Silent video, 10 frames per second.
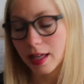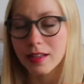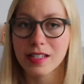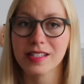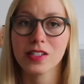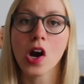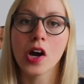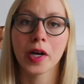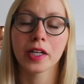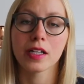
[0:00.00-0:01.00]
This
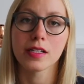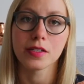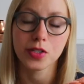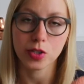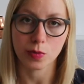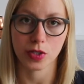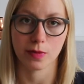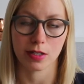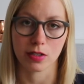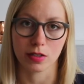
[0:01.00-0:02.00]
yarn is super
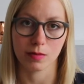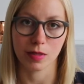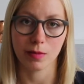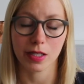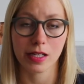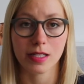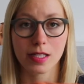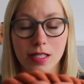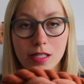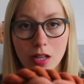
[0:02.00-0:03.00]
special to me because
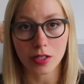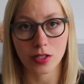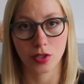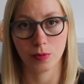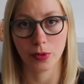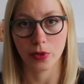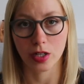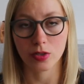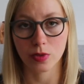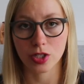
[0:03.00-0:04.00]
it's
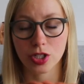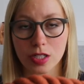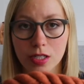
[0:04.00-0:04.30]
non-superwash, which is